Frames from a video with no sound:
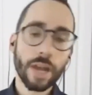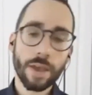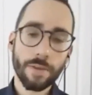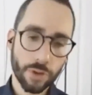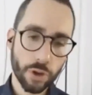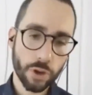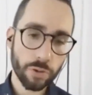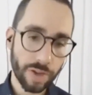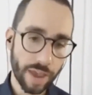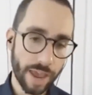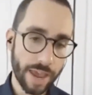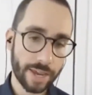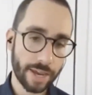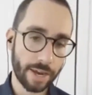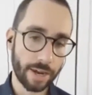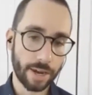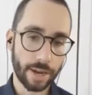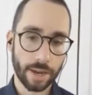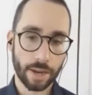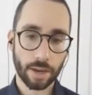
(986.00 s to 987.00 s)
if you take
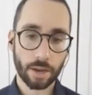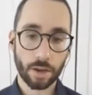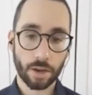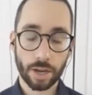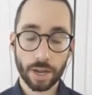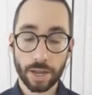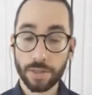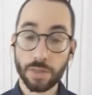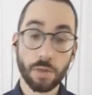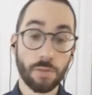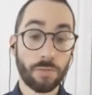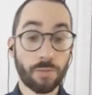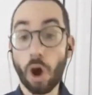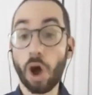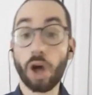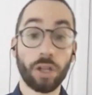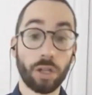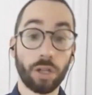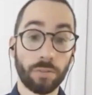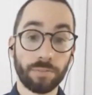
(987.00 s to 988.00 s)
it in the
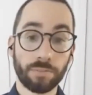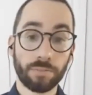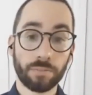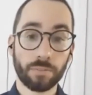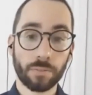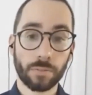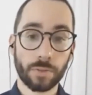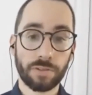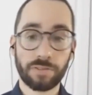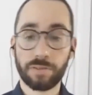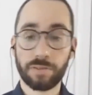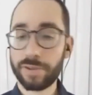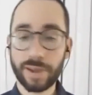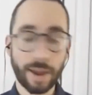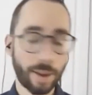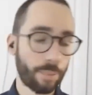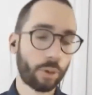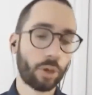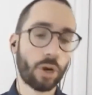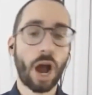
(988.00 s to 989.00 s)
fall,
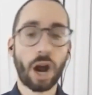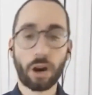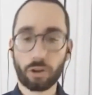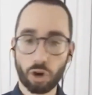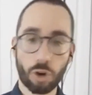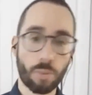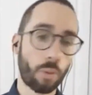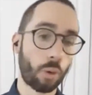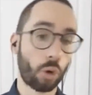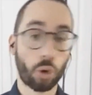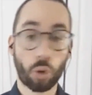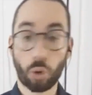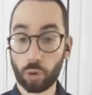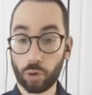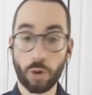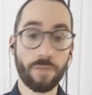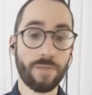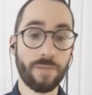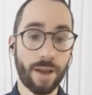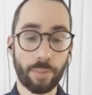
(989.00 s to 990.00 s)
September, October, or
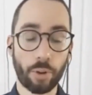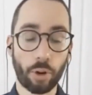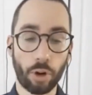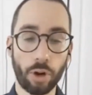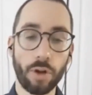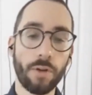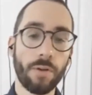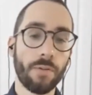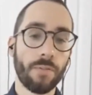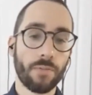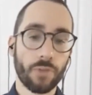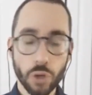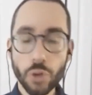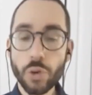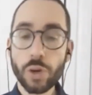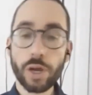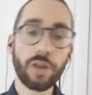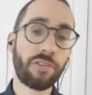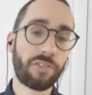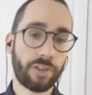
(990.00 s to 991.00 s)
November, you
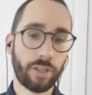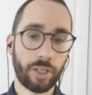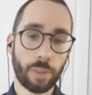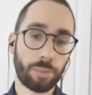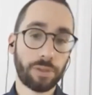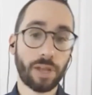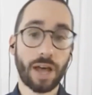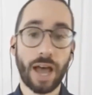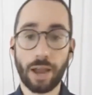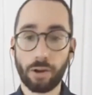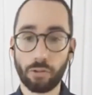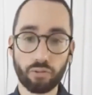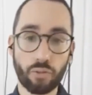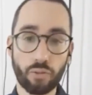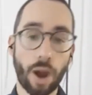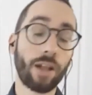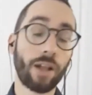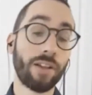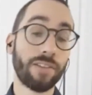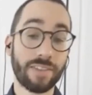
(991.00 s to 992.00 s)
can still apply
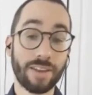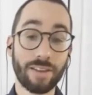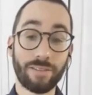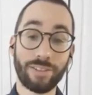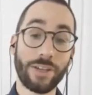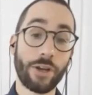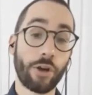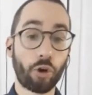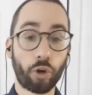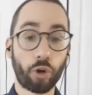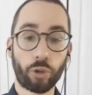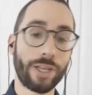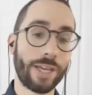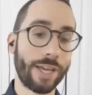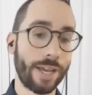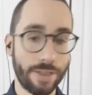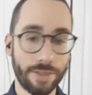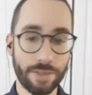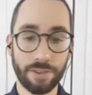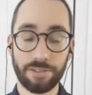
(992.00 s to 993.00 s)
relatively early
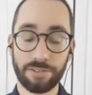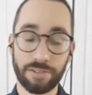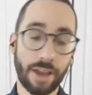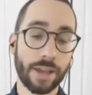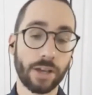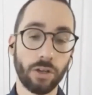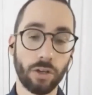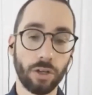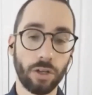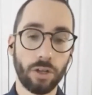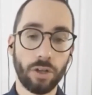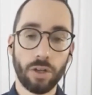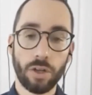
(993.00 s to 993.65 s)
in the cycle.